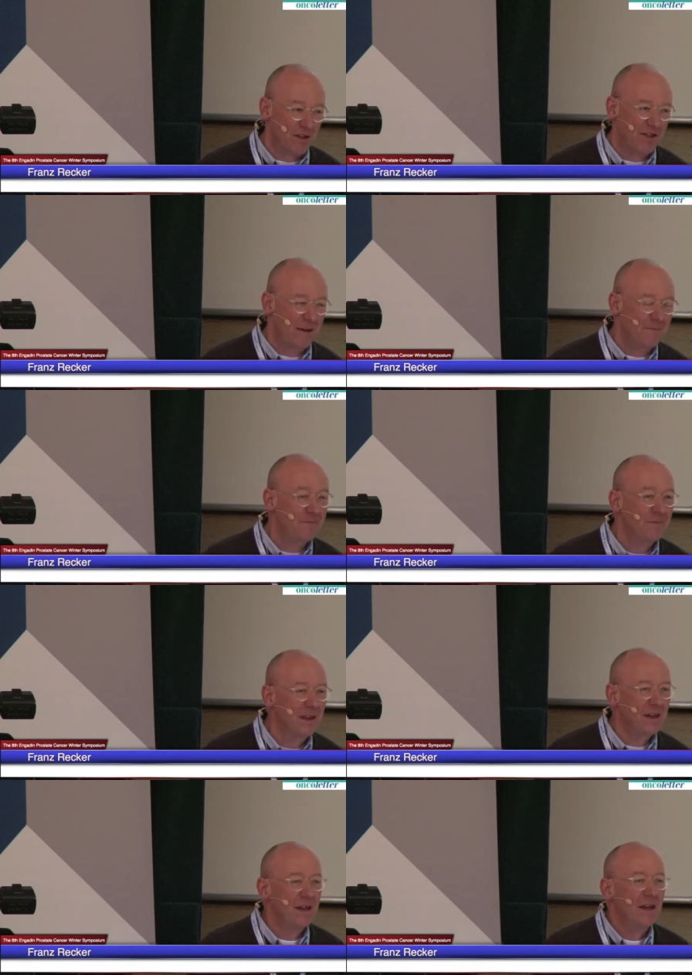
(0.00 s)
with him.
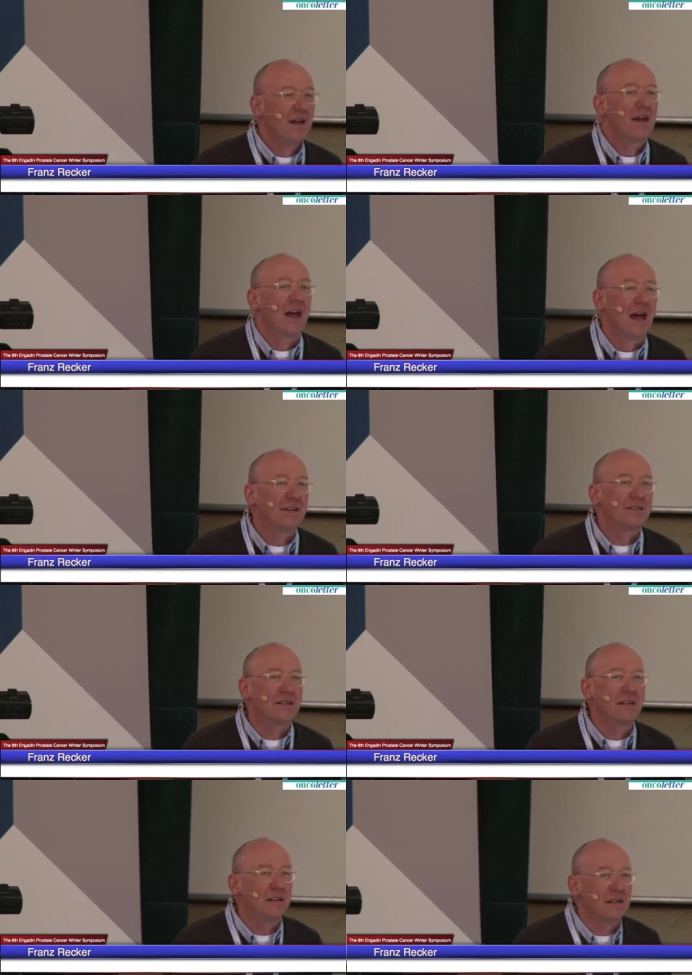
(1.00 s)
And
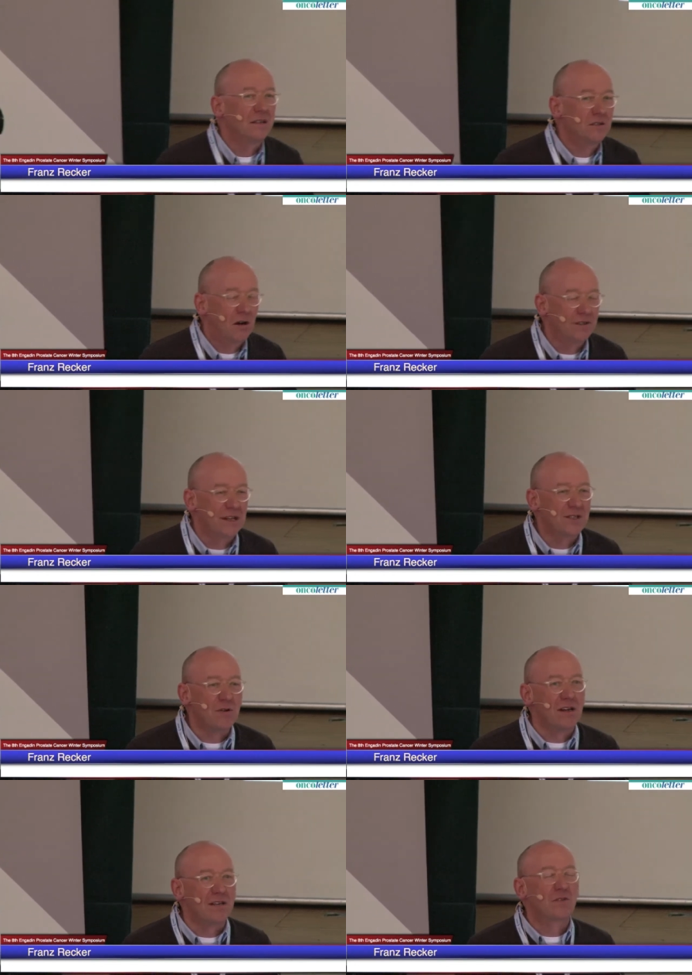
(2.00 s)
he, he taught us
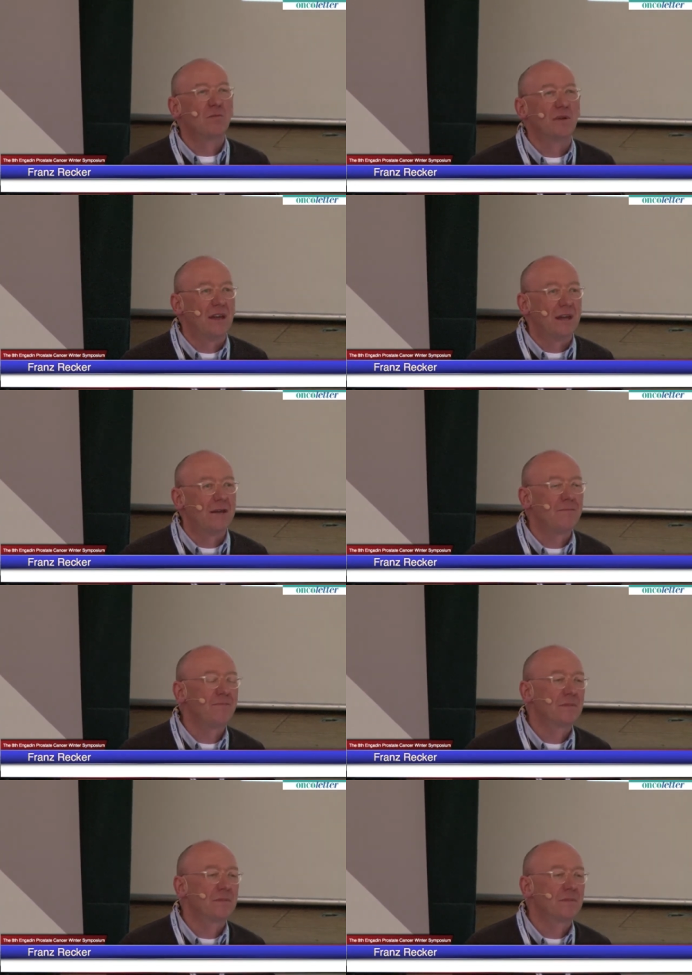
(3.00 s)
really to be